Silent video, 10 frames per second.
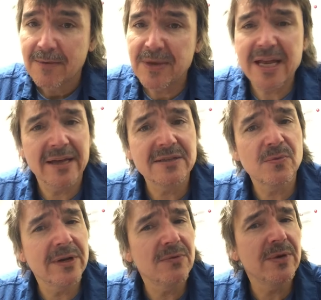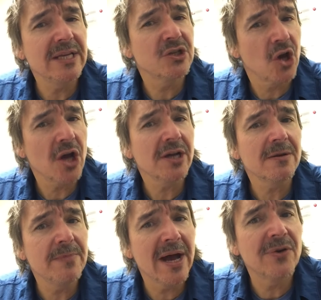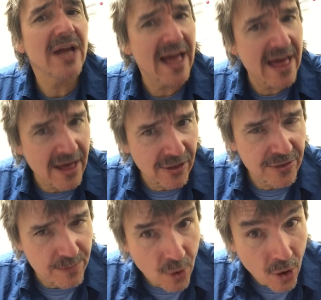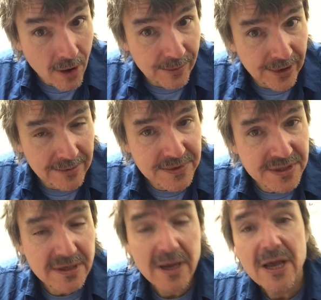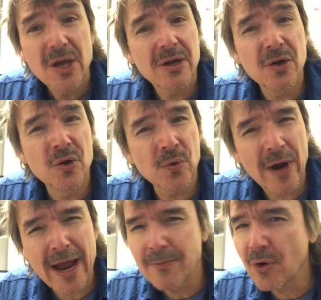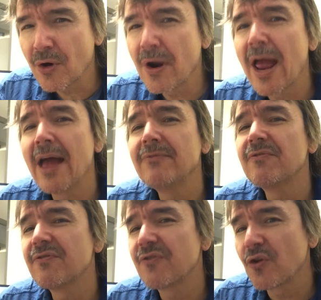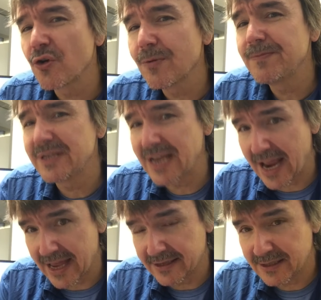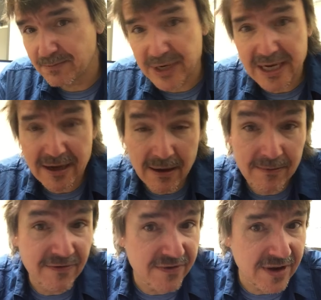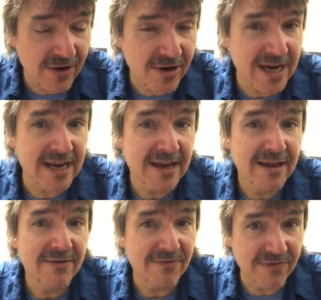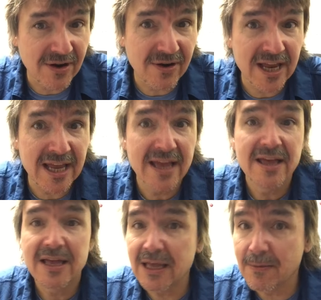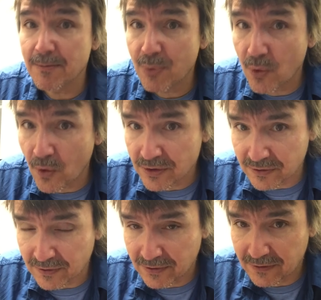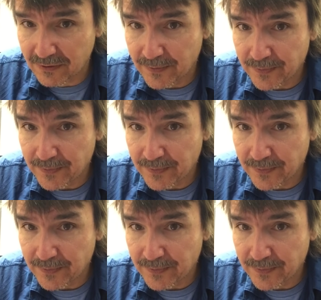because when we talk about health problems, grammar and verb tense become very important.